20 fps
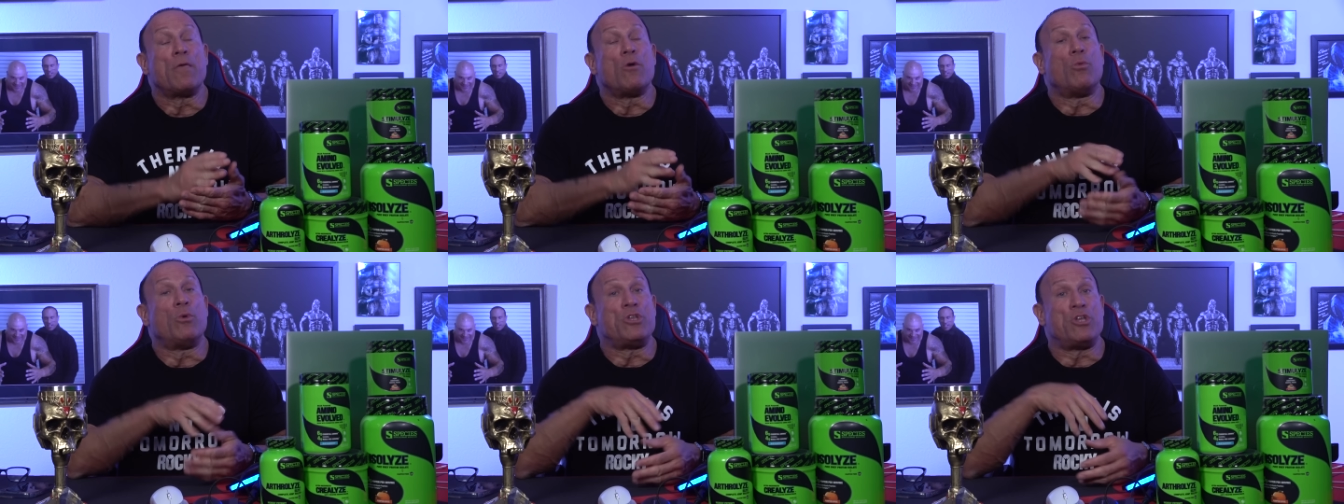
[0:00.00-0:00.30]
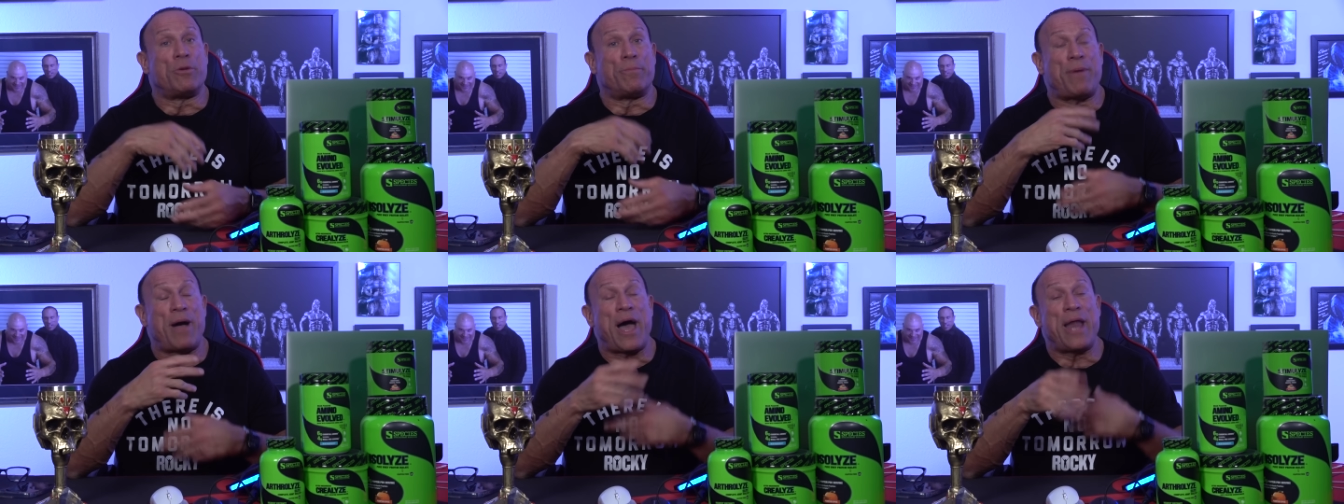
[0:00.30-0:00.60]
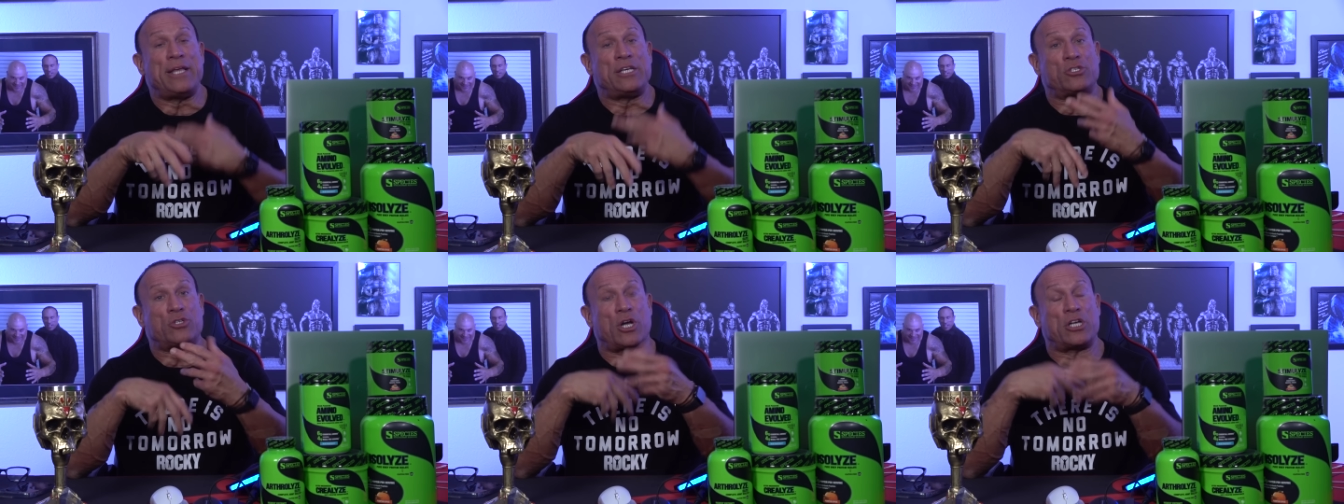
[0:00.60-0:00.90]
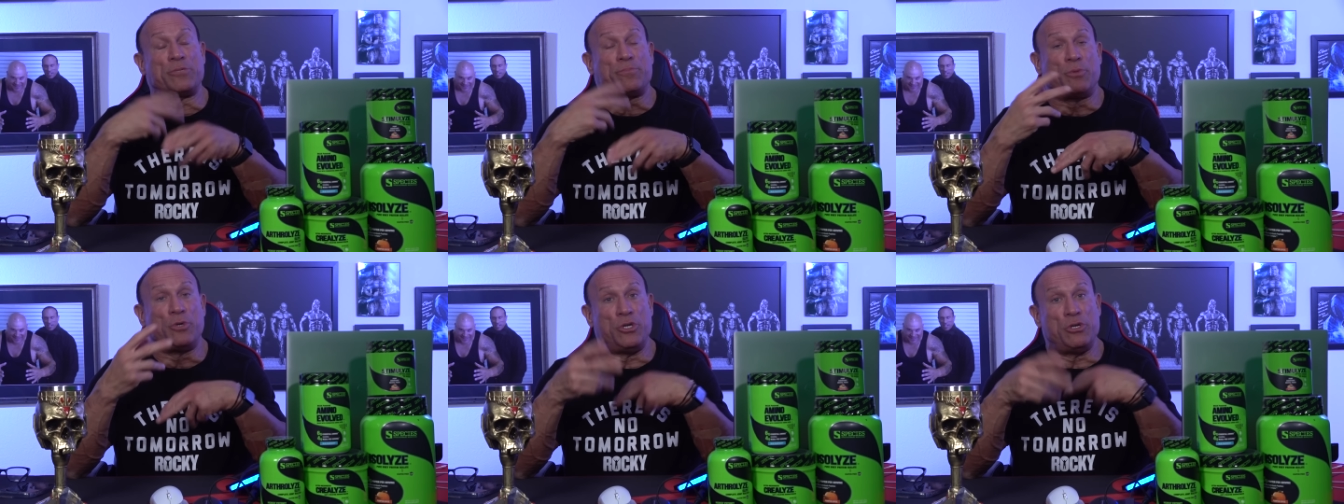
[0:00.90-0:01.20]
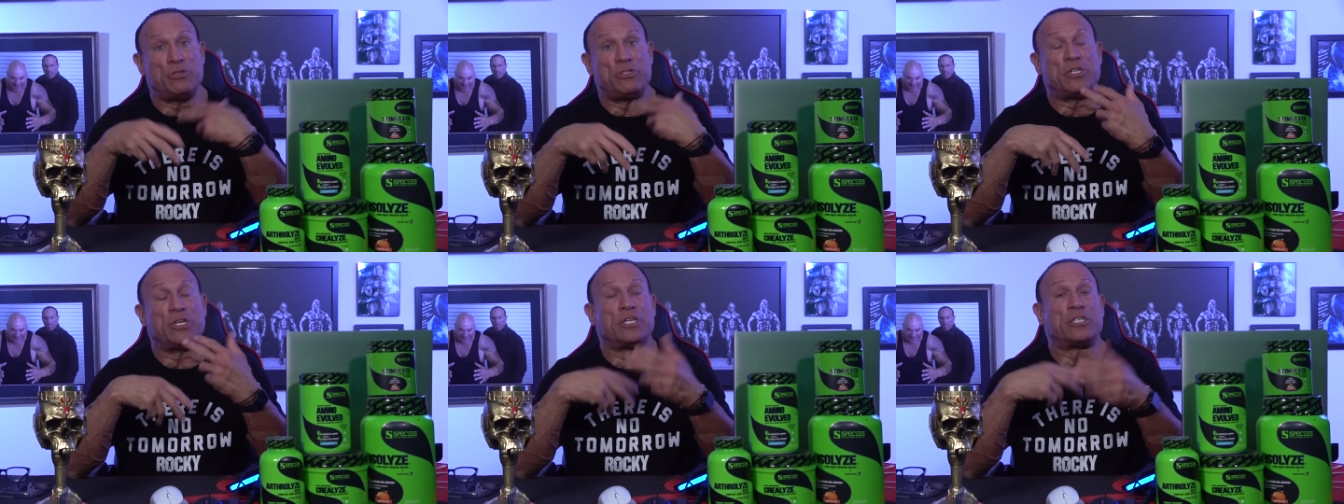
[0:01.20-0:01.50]
when your body starts
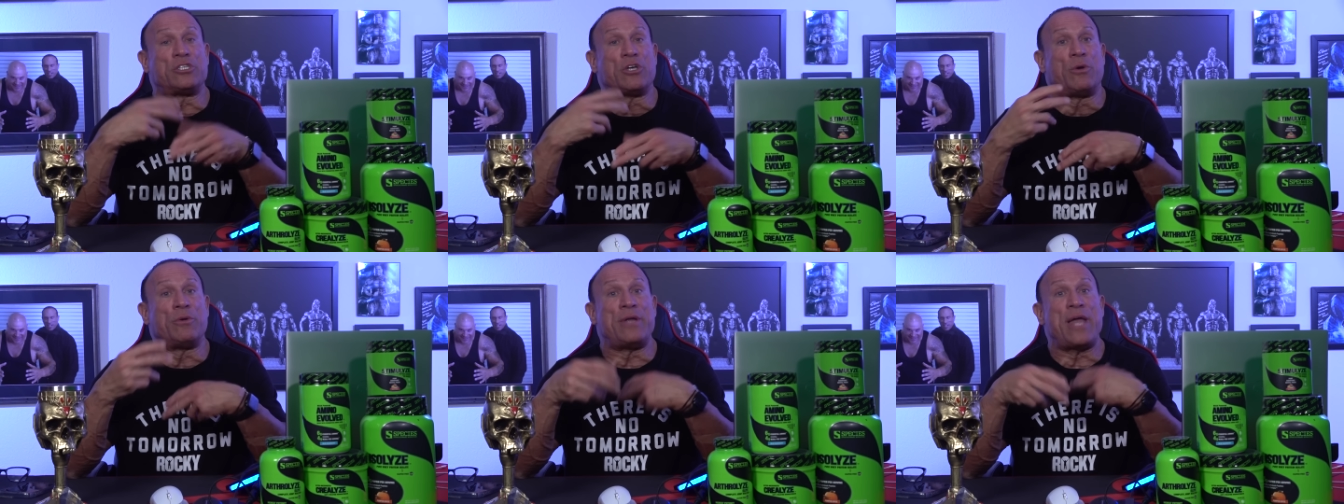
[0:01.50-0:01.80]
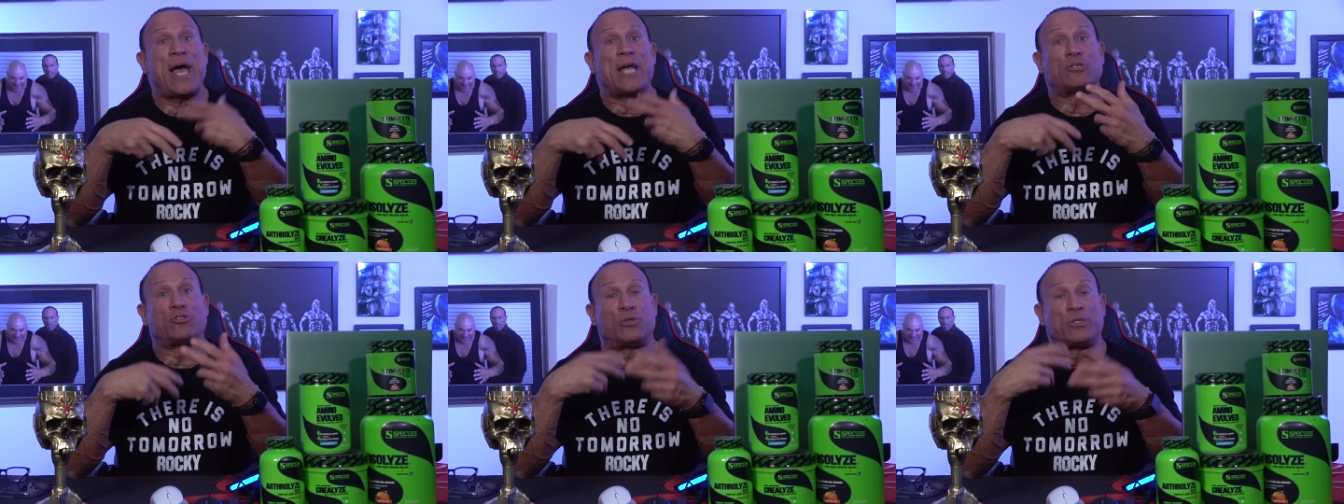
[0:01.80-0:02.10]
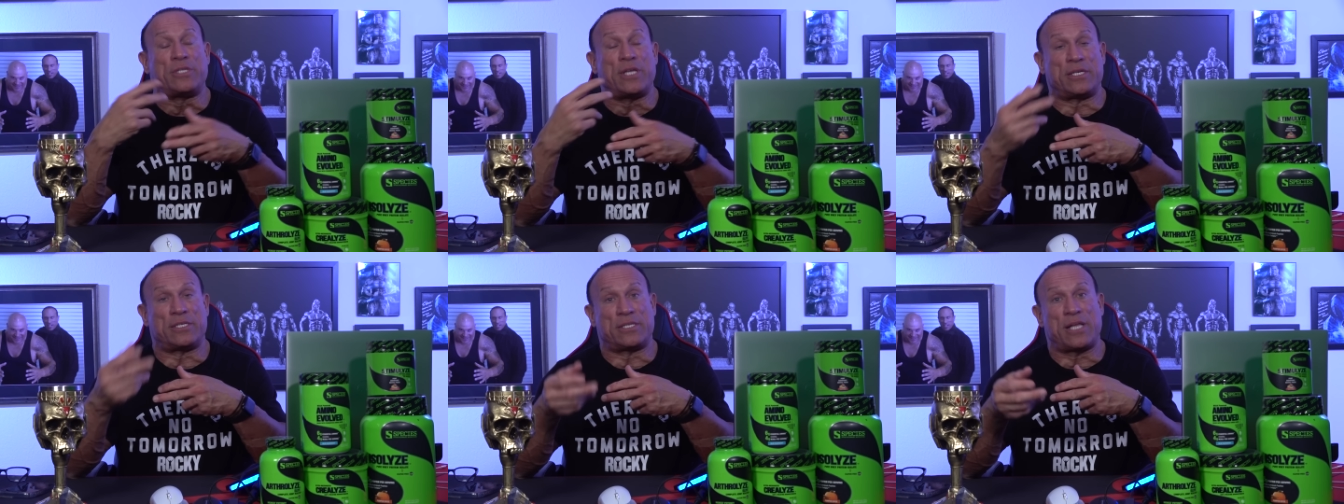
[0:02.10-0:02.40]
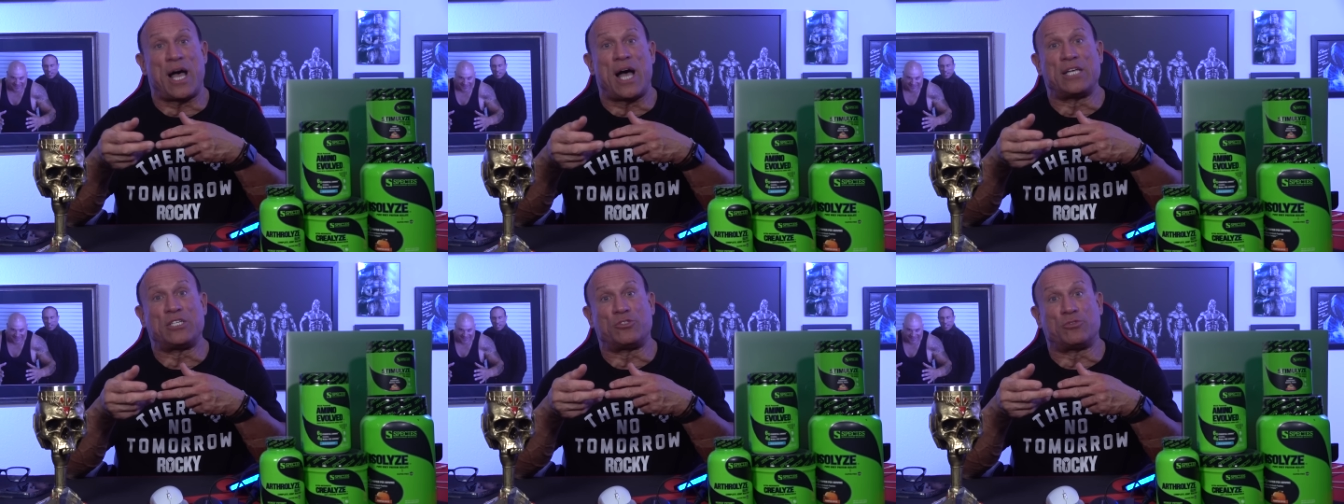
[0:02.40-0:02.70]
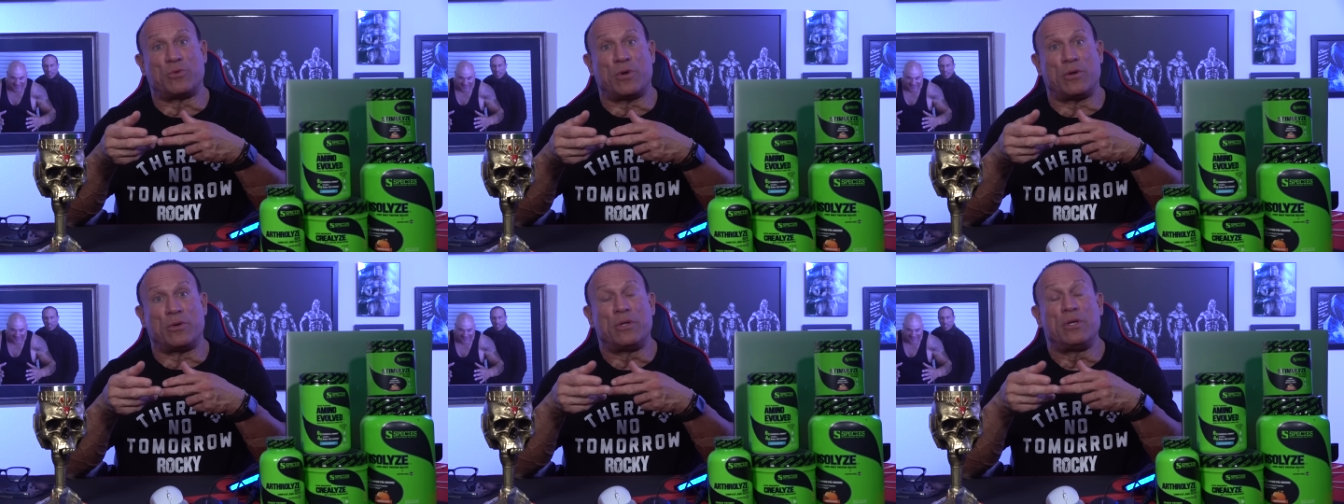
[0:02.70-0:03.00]
producing its own natural
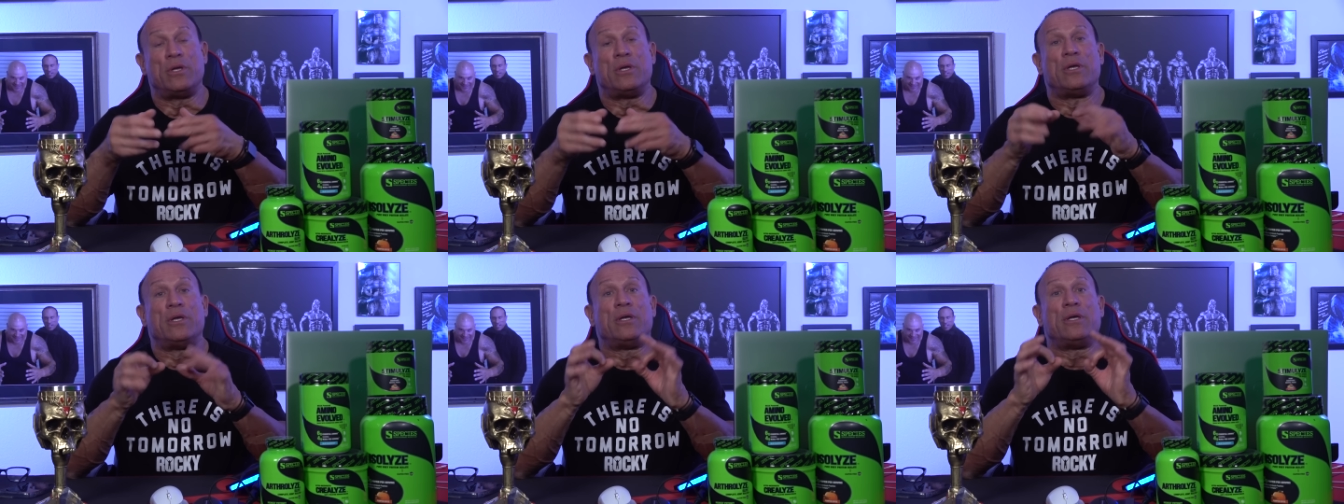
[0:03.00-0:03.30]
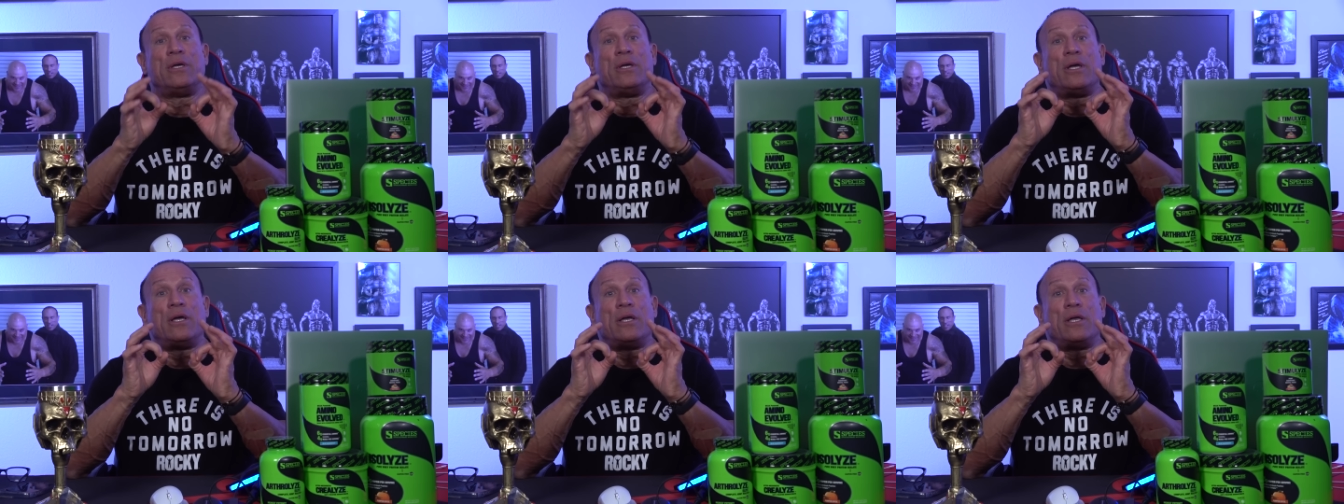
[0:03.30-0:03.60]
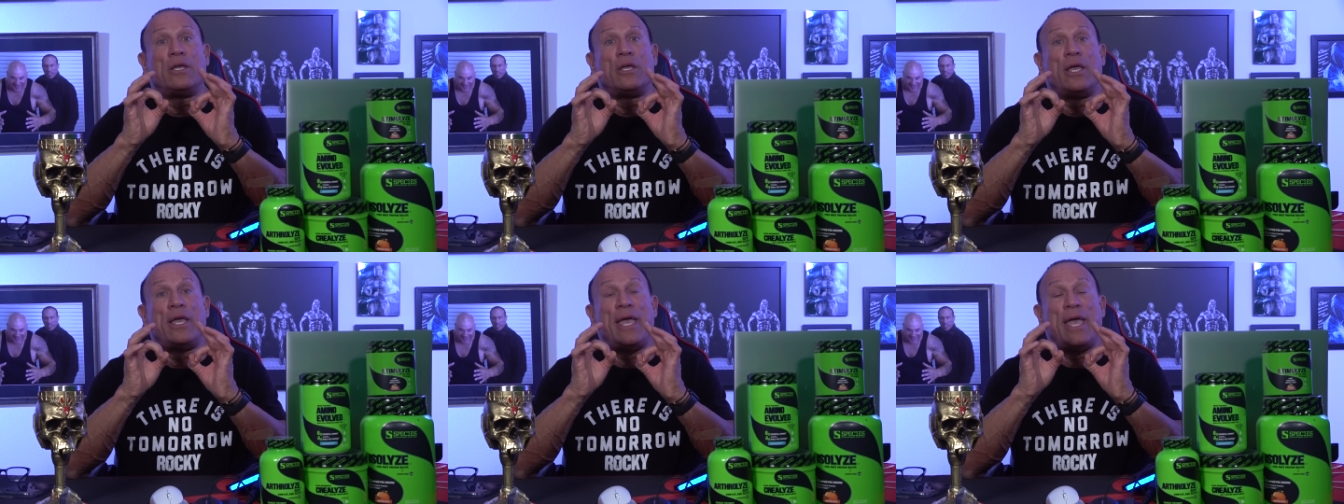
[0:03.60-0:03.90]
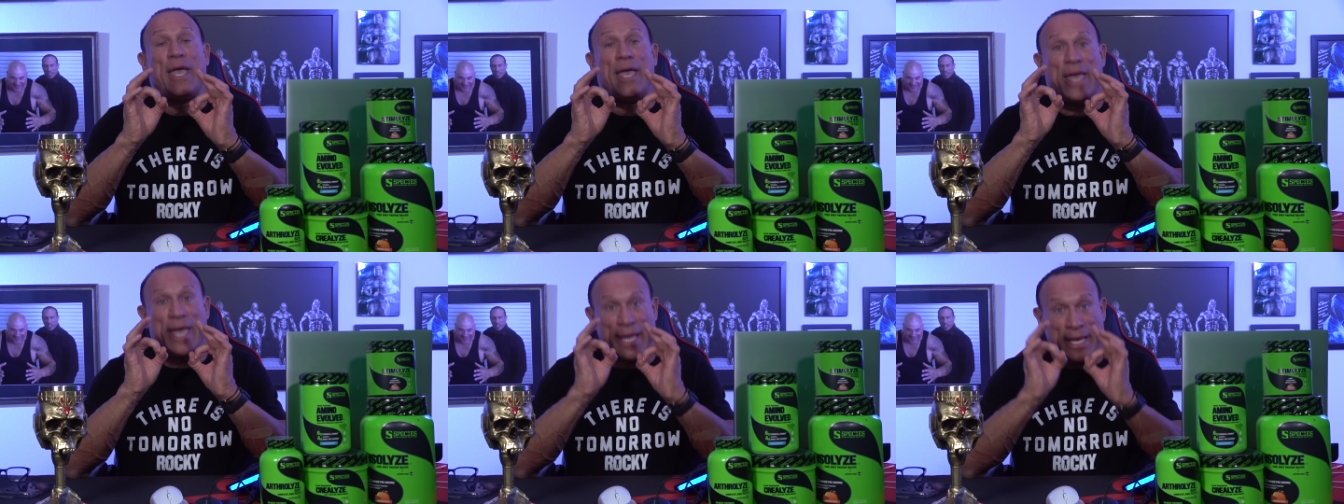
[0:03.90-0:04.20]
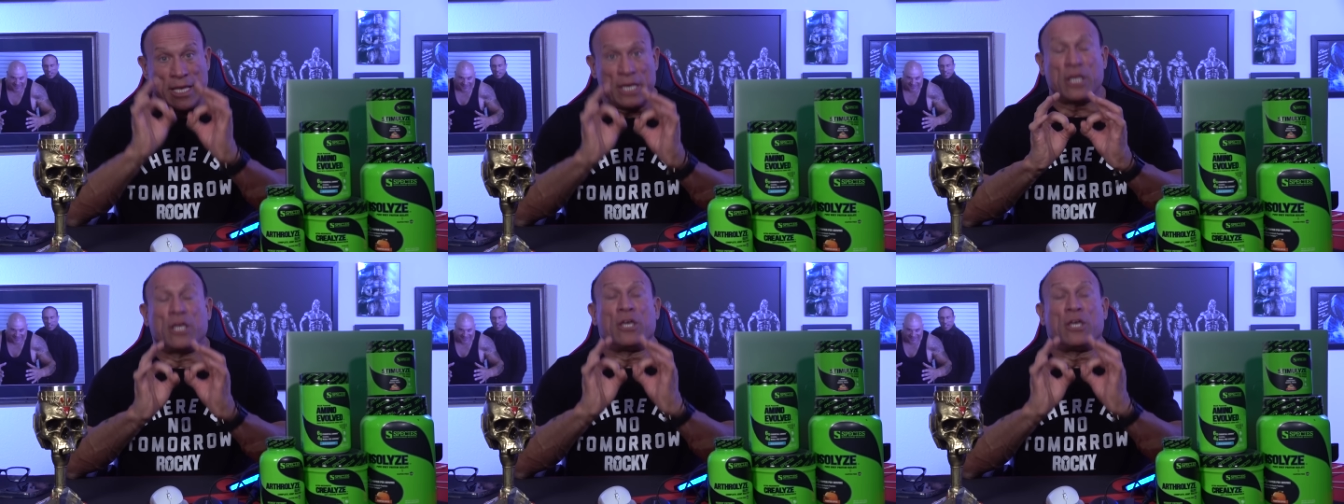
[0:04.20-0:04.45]
testosterone it can